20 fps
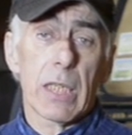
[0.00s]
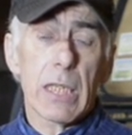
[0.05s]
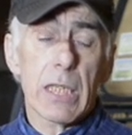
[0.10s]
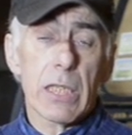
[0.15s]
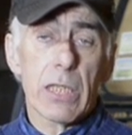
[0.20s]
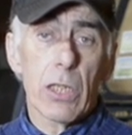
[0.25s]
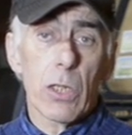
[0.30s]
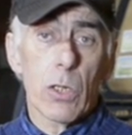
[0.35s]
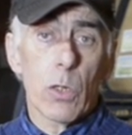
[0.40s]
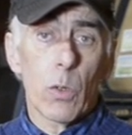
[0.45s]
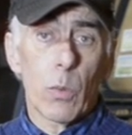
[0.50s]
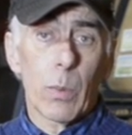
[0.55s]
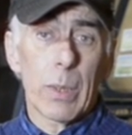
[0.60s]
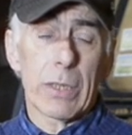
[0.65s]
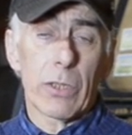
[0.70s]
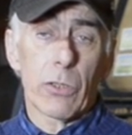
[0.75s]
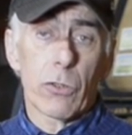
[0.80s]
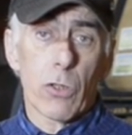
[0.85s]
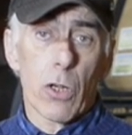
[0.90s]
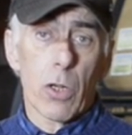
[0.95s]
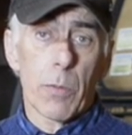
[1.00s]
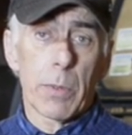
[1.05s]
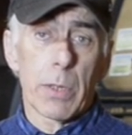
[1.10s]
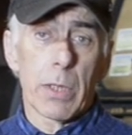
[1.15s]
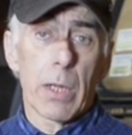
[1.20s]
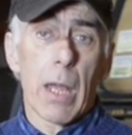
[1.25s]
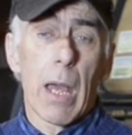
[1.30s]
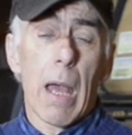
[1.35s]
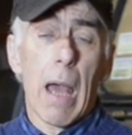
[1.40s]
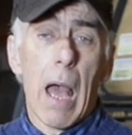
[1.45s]
ECU will
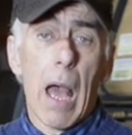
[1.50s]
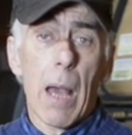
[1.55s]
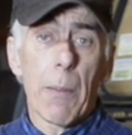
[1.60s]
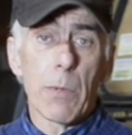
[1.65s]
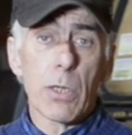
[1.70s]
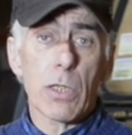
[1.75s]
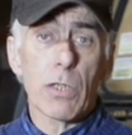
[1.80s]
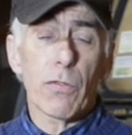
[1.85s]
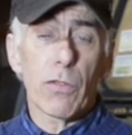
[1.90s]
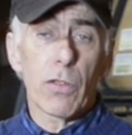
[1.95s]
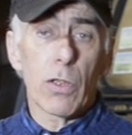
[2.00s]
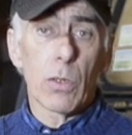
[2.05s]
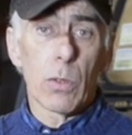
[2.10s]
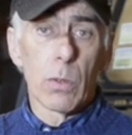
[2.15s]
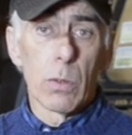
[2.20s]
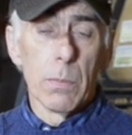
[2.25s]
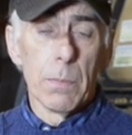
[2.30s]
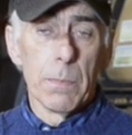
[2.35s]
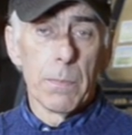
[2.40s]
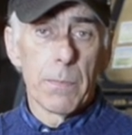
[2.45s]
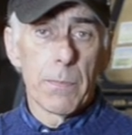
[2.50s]
determine how much fuel